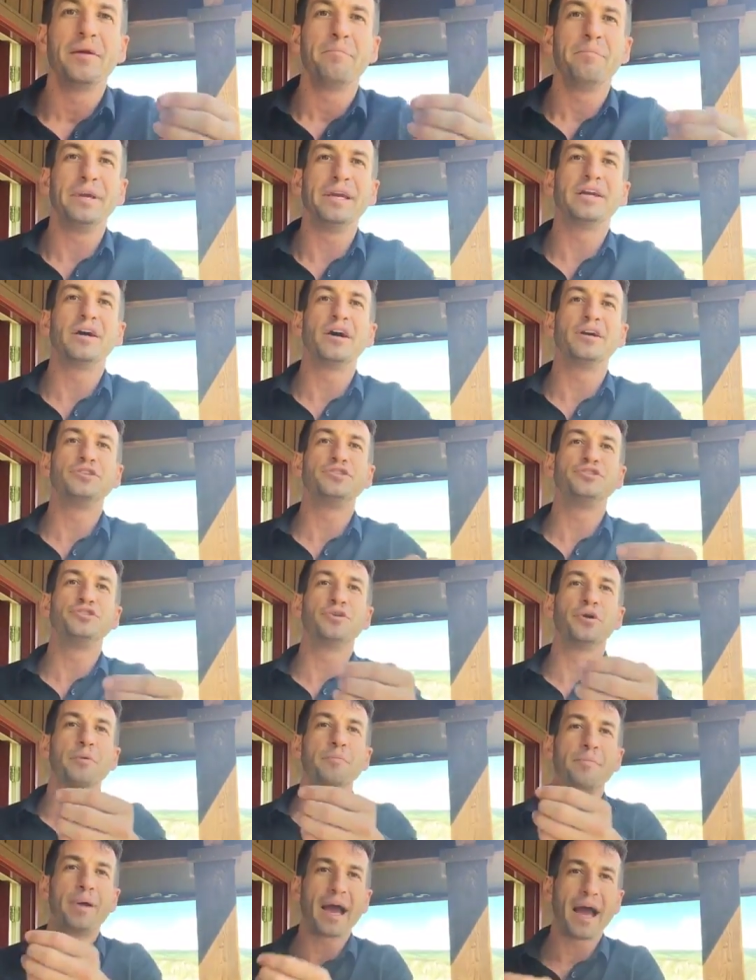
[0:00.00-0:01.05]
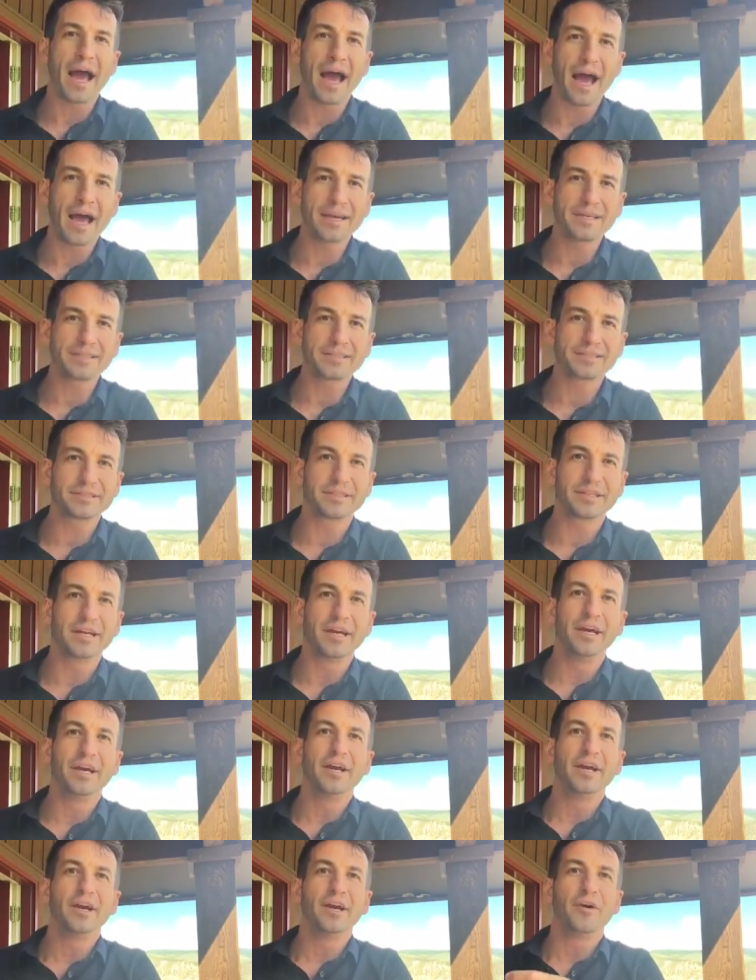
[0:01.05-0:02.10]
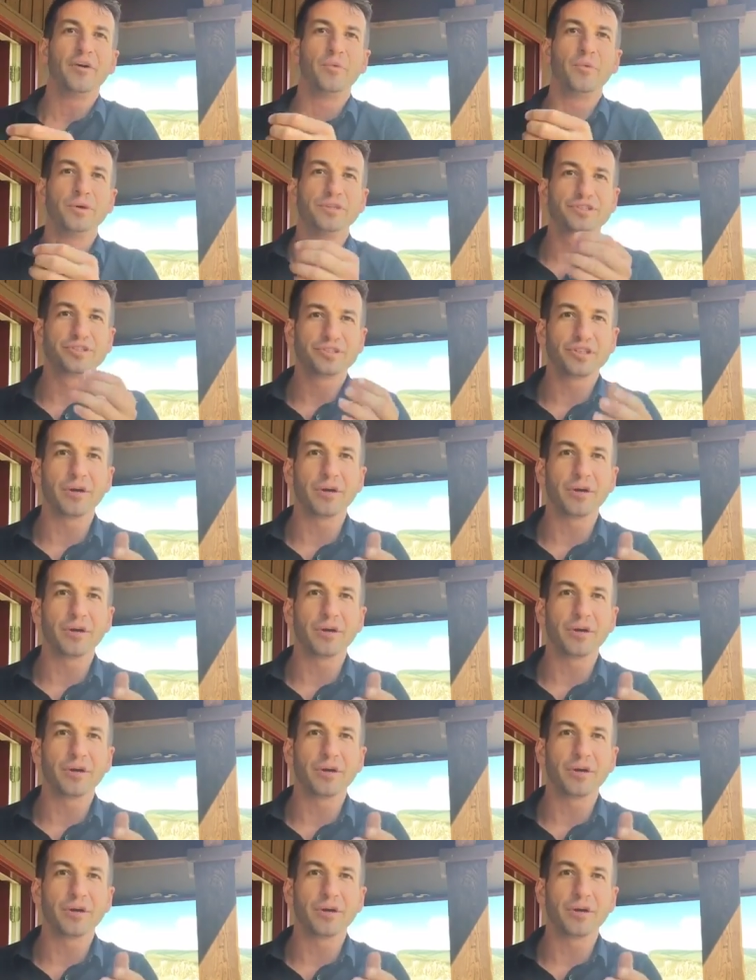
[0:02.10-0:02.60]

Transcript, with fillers: because your past was